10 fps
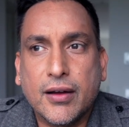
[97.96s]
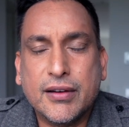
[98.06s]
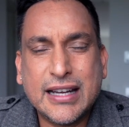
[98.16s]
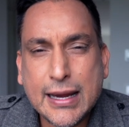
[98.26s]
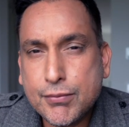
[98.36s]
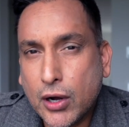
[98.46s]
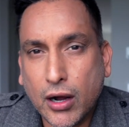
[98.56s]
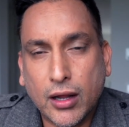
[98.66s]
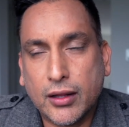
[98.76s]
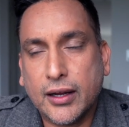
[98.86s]
name
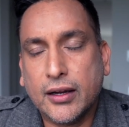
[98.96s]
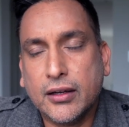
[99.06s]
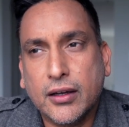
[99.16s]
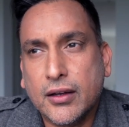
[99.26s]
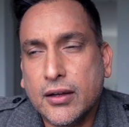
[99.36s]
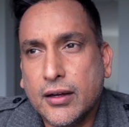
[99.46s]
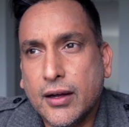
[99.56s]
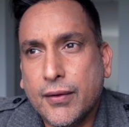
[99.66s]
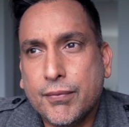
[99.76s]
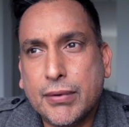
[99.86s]
calling,
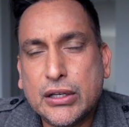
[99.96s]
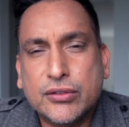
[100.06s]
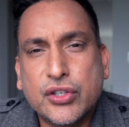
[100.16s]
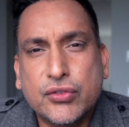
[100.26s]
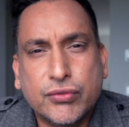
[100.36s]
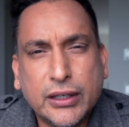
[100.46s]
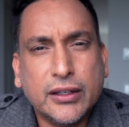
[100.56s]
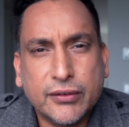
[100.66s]
but just really,